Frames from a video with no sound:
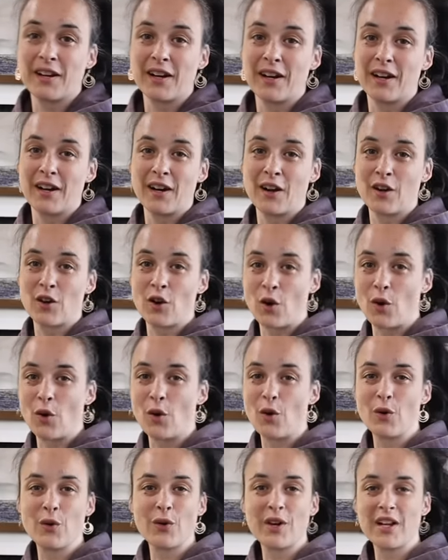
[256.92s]
a
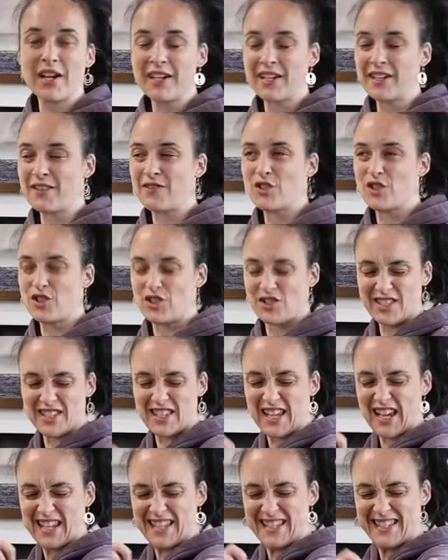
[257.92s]
cold. Like it was
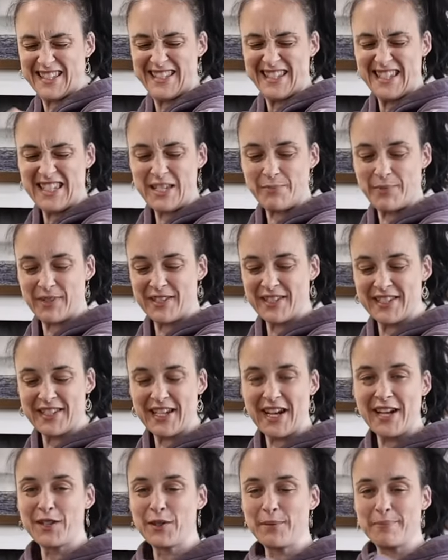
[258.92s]
just like deep
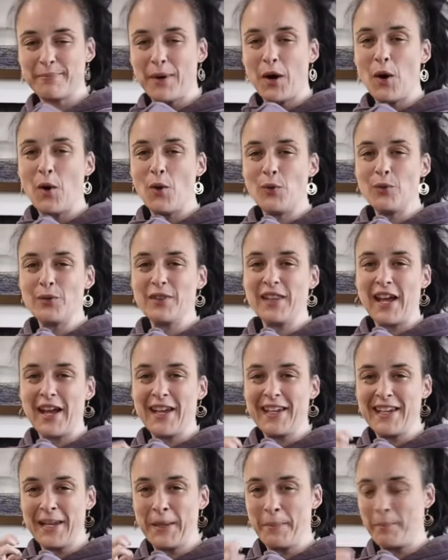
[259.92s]
inside the bone,
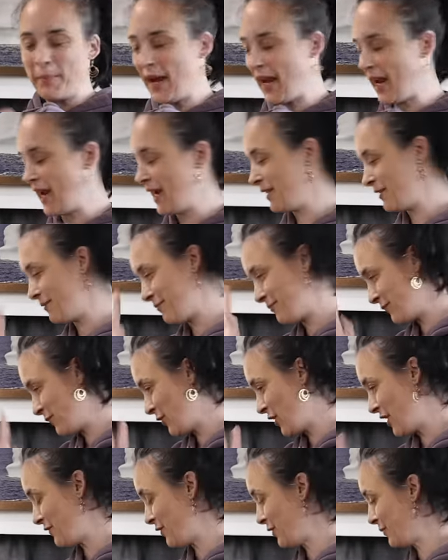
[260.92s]
like in pain,
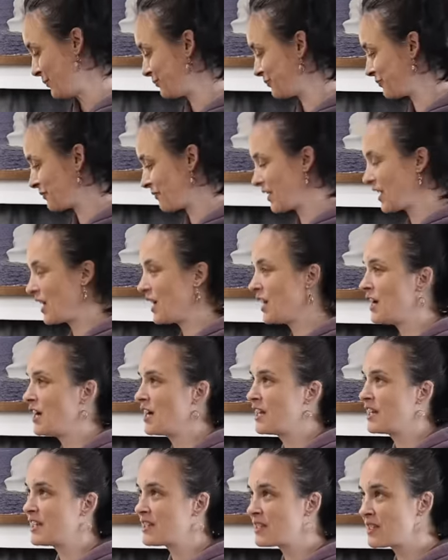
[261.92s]
whatever.
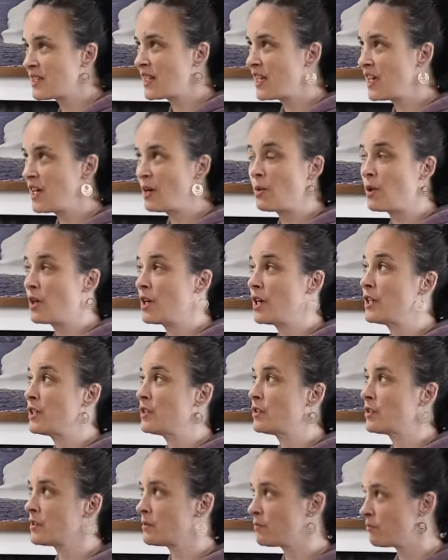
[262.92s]
Yesterday
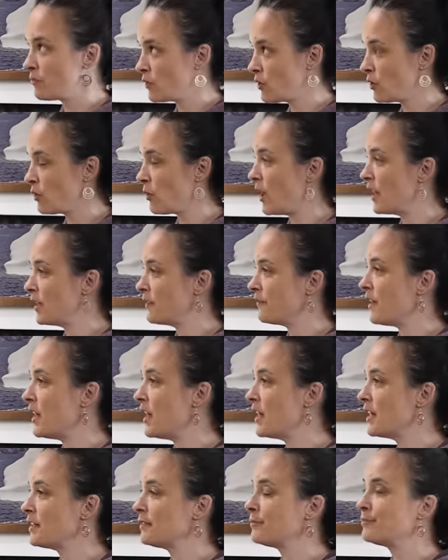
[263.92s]
was quite
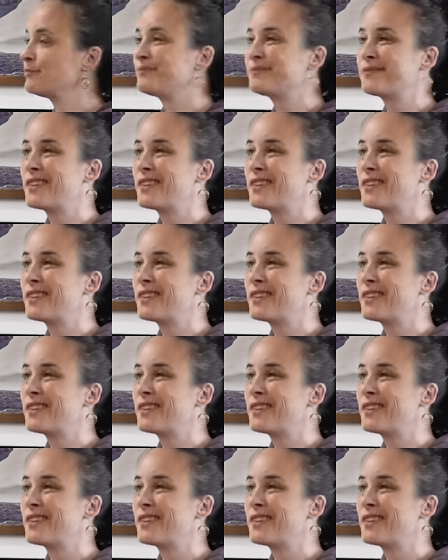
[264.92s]
fine.